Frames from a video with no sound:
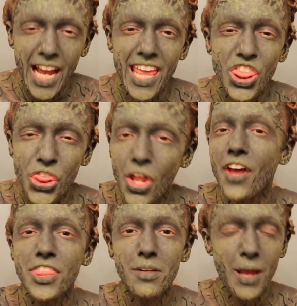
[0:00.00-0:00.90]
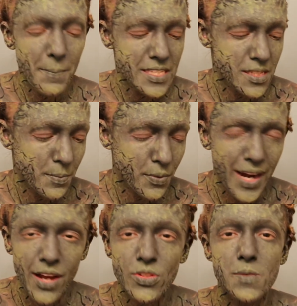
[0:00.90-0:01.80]
I thought there might be some
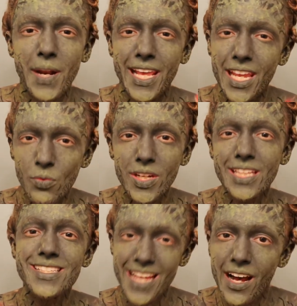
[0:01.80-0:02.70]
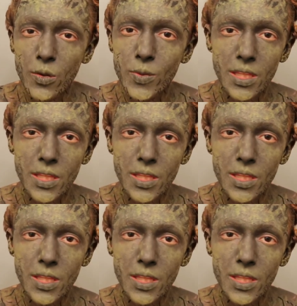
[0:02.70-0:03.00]
browns, but I can't really tell